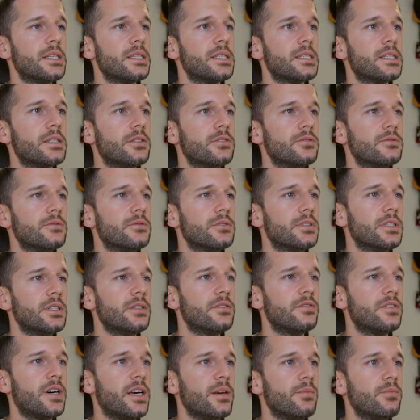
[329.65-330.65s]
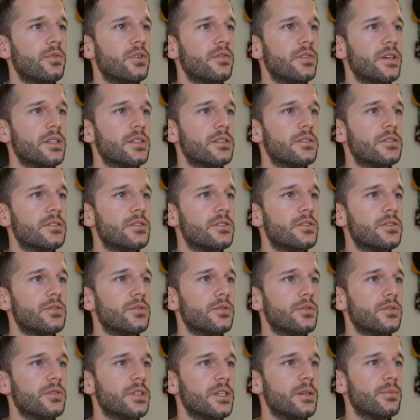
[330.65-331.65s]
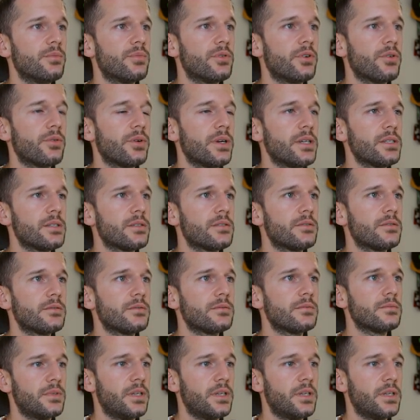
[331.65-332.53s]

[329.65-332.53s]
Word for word: So if I move it to in progress,